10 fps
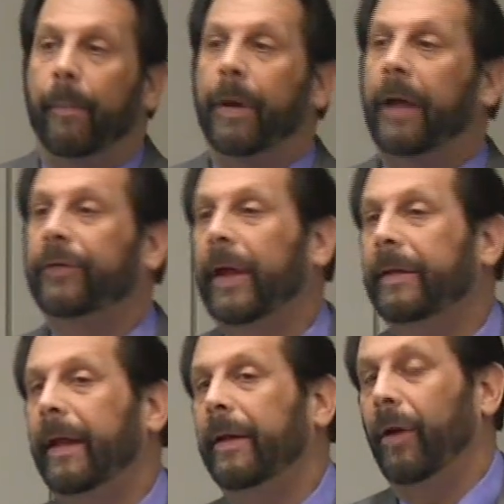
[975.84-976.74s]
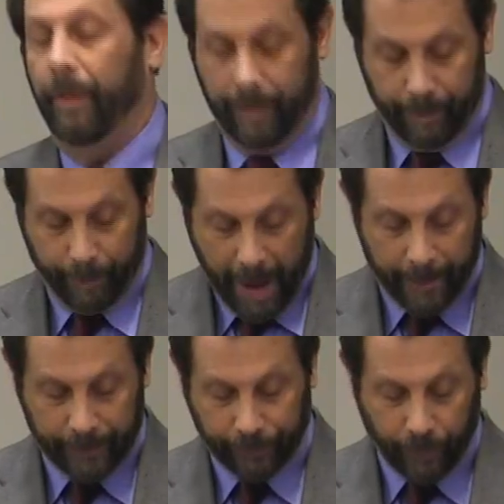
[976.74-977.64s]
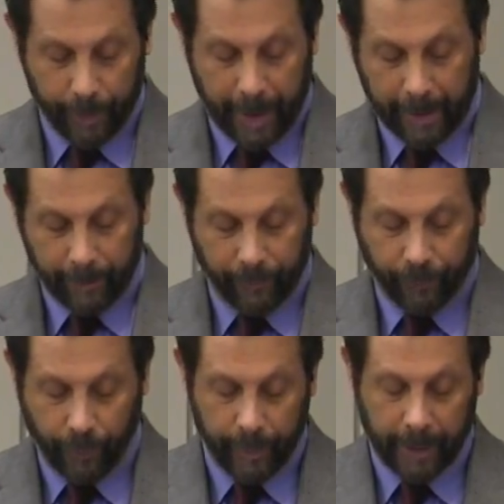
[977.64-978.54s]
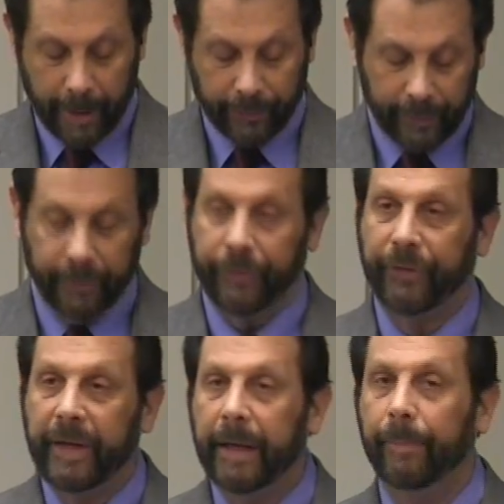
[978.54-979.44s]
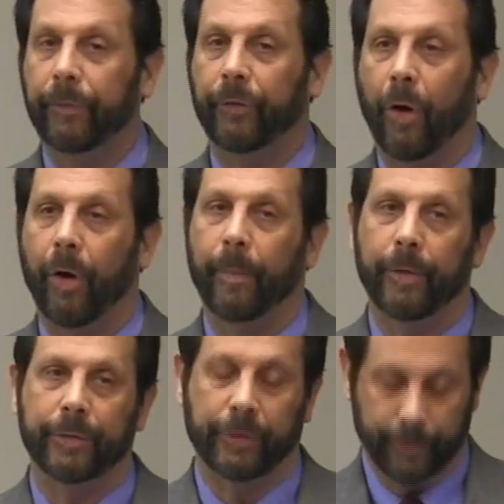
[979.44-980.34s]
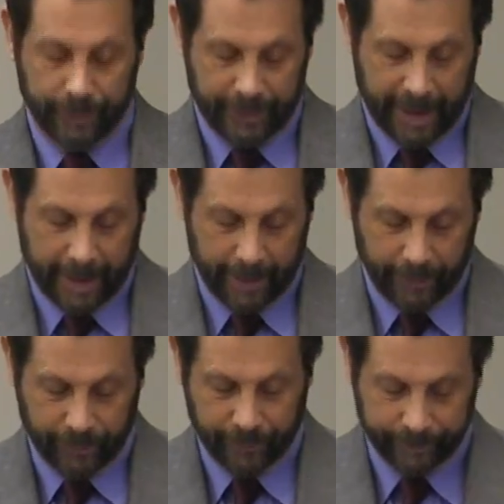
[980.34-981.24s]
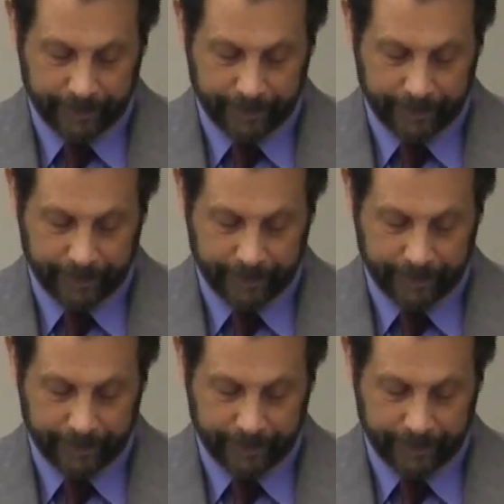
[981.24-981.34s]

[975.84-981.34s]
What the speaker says: But I said that Baba's formulation seems almost to presage.